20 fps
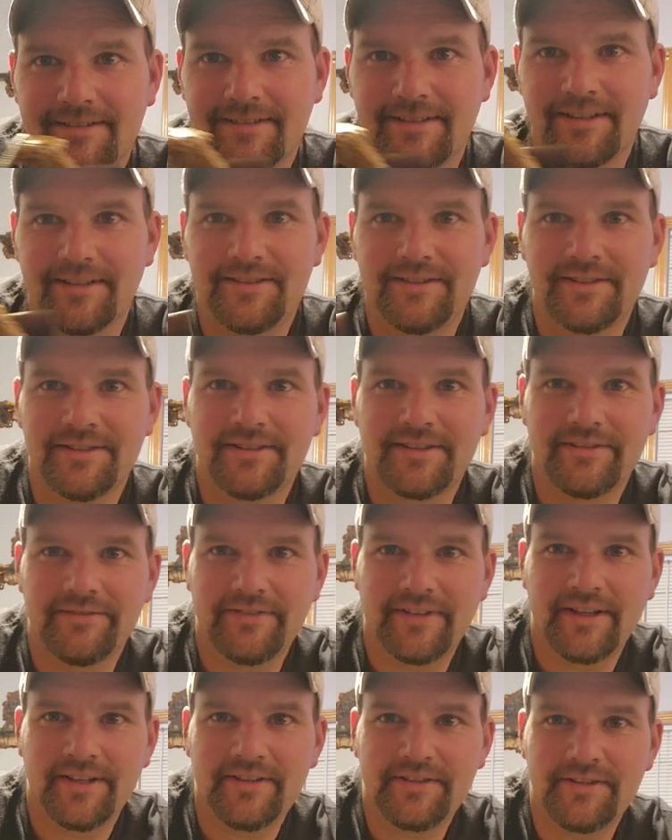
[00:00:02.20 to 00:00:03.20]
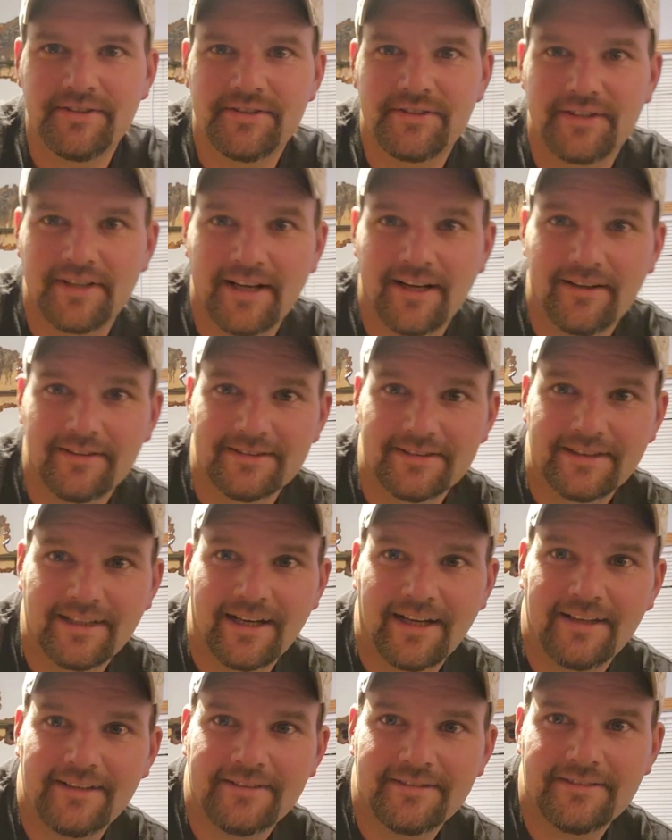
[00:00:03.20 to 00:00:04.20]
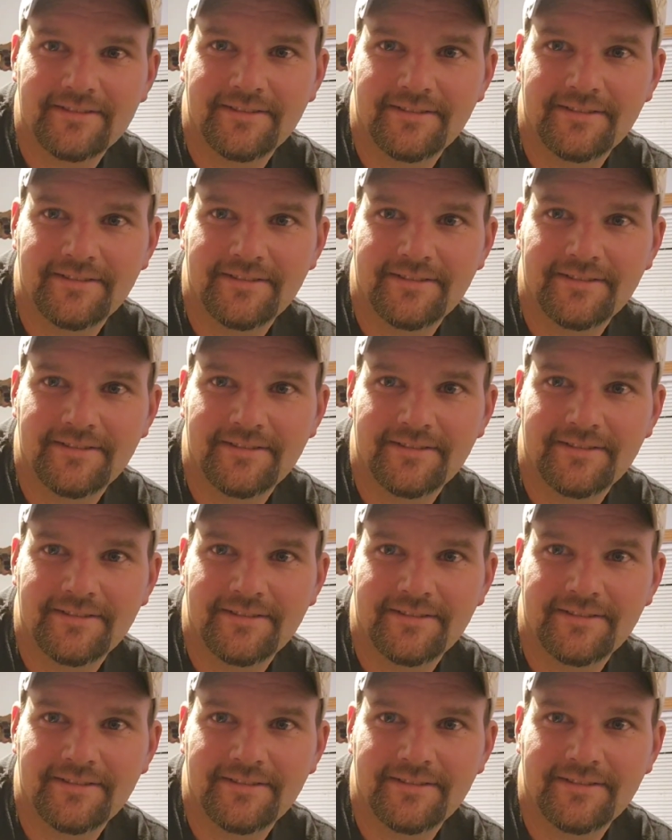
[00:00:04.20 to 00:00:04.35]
Goodson's Adventures, y'all, tonight.